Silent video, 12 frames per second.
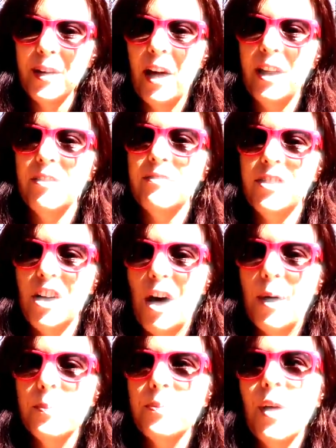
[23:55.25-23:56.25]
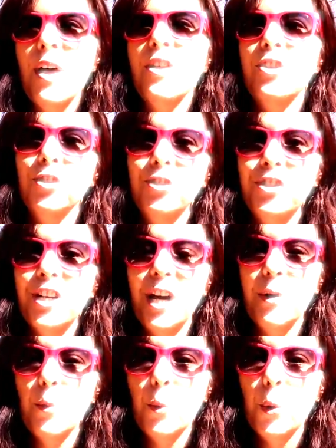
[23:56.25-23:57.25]
And if not, you're
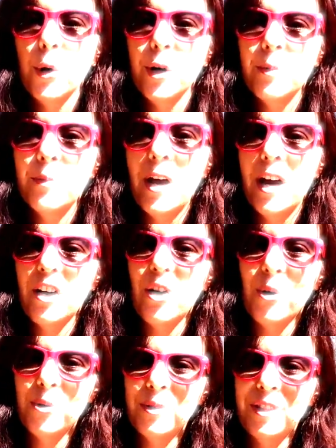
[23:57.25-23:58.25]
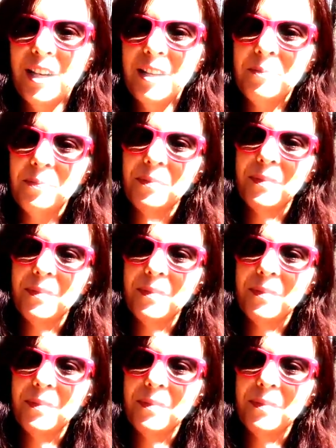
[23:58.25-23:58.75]
staying warm and cozy